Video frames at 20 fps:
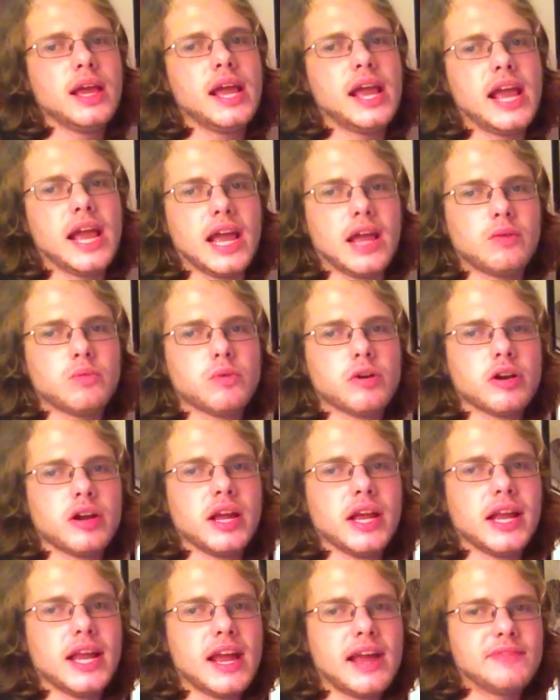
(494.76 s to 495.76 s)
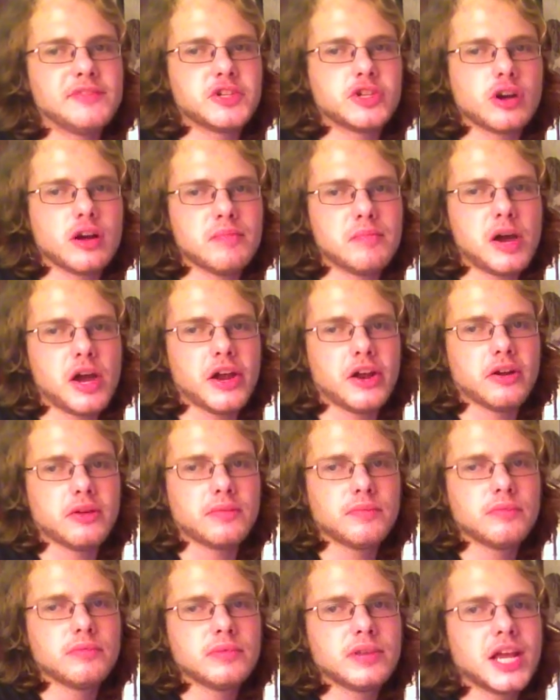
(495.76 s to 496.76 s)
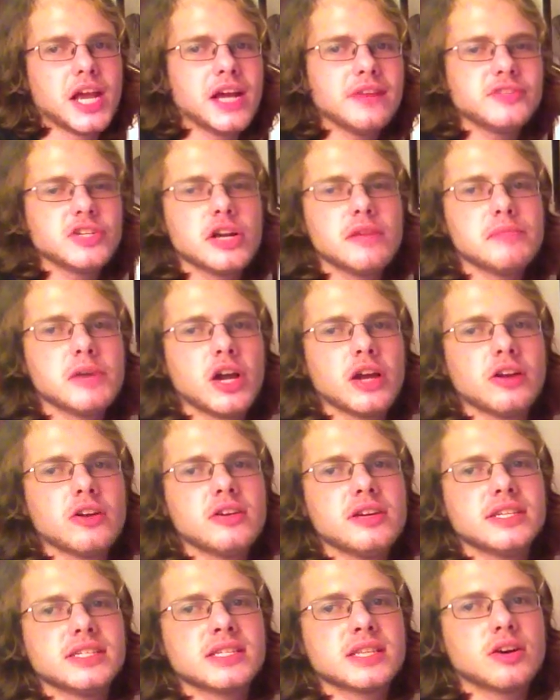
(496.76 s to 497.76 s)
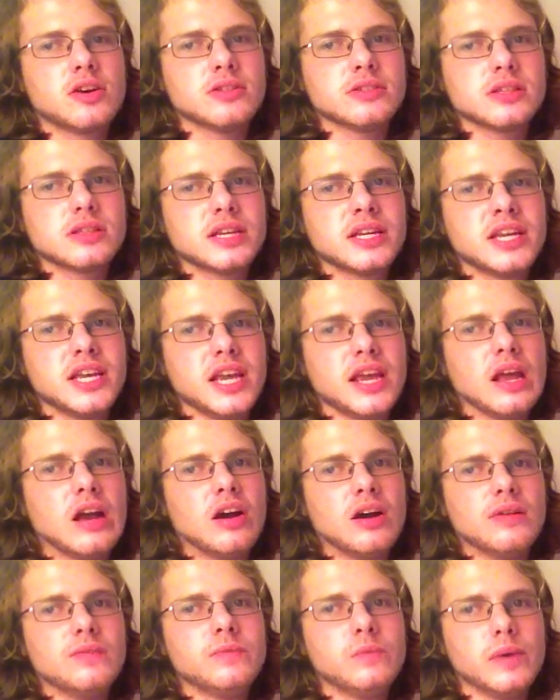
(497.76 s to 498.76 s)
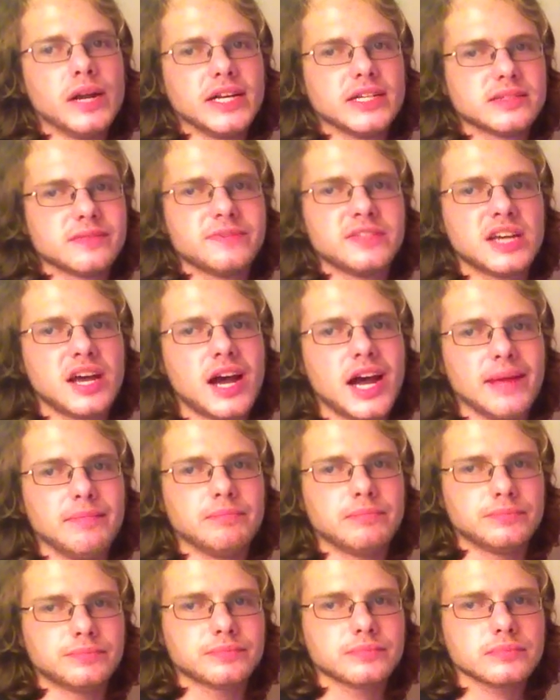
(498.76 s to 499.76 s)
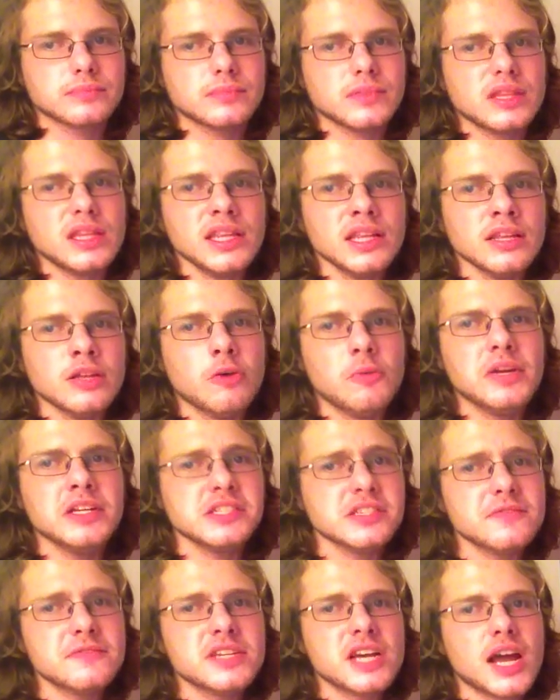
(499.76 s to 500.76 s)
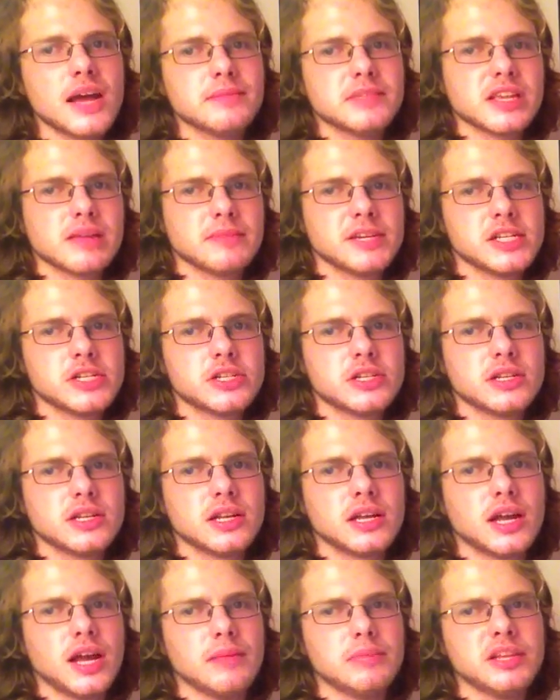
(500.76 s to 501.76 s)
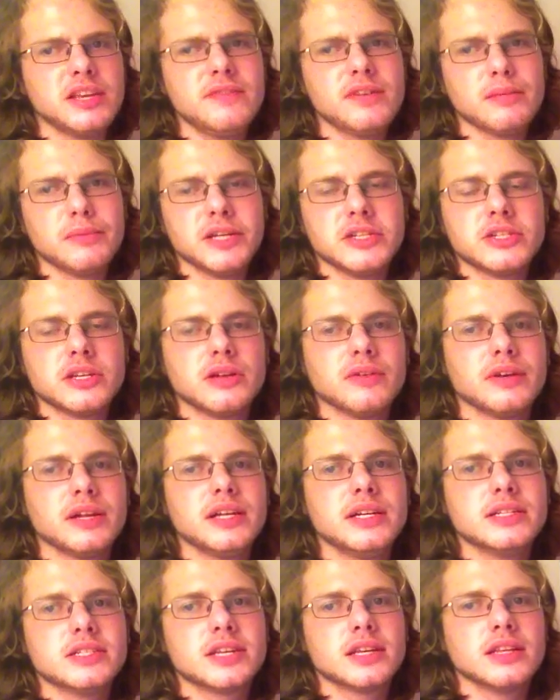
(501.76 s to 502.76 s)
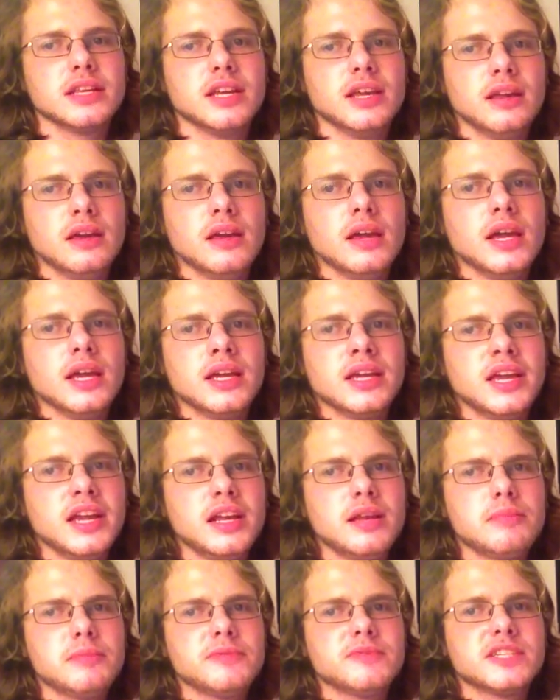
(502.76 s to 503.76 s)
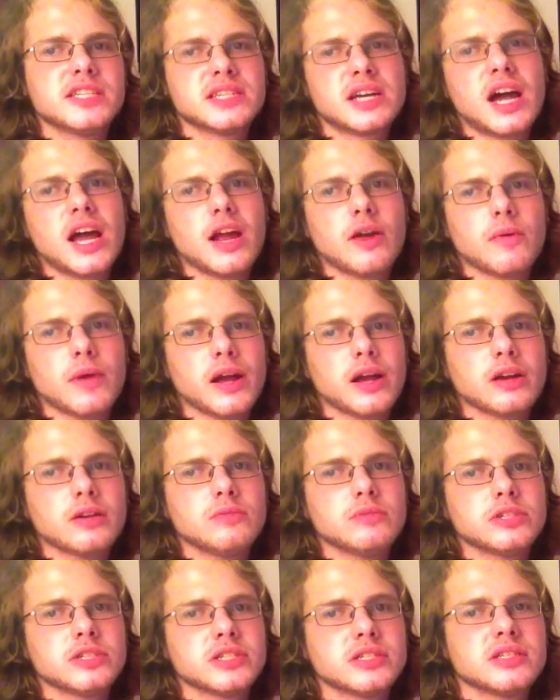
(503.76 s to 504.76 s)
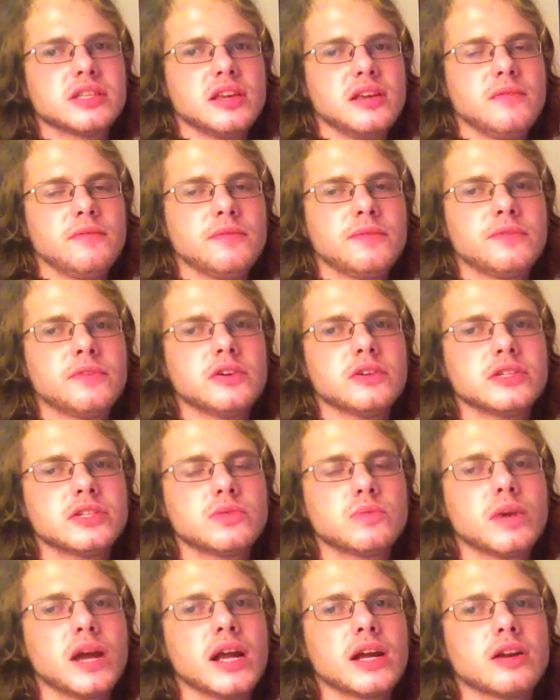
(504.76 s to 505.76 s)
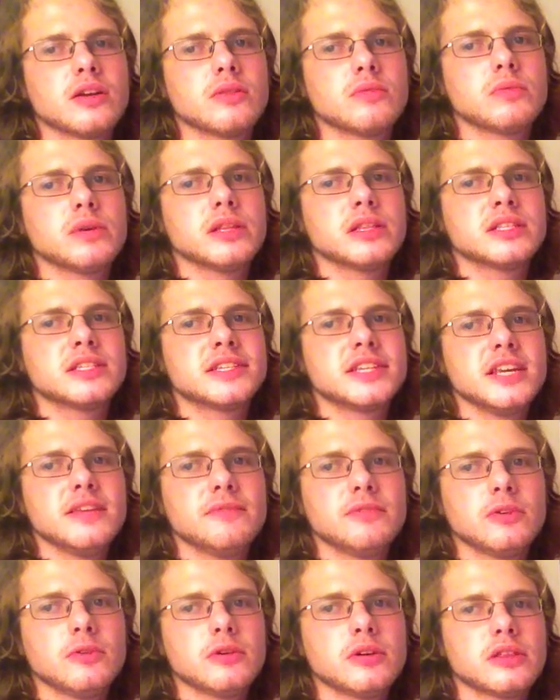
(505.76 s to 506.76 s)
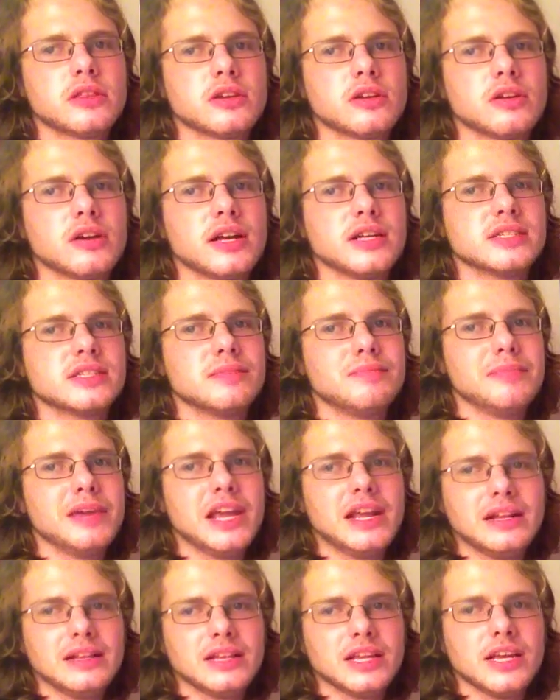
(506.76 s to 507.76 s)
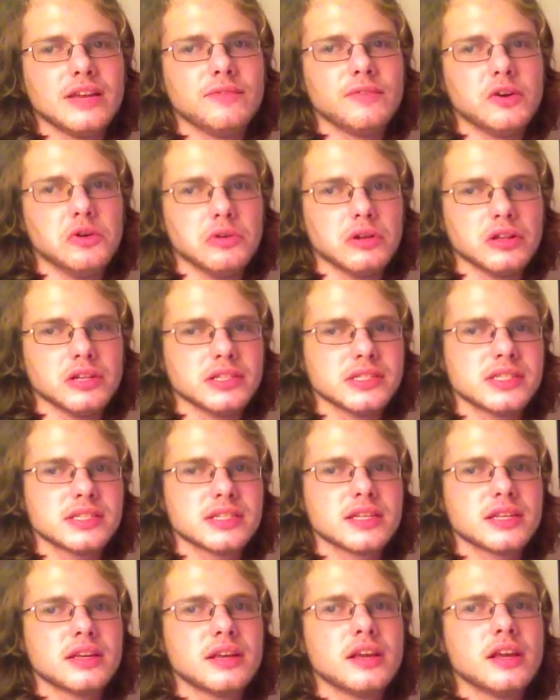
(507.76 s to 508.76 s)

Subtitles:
And we're in F sharp minor. Now, F sharp minor is also the key of Wings of Time. Now, Wings of Time, as I mentioned, I believe I mentioned already, is on the Kingdom of Desire record, which is the first record with Steve Lukather as the main lead vocalist